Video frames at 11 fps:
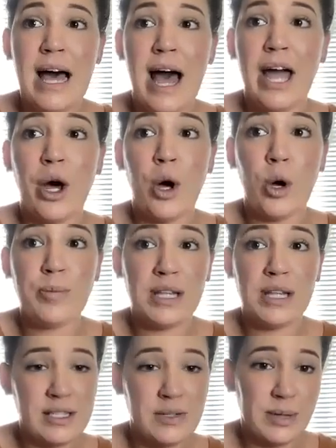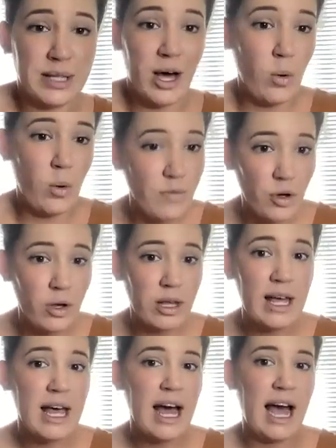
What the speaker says: I hope that that's really helpful.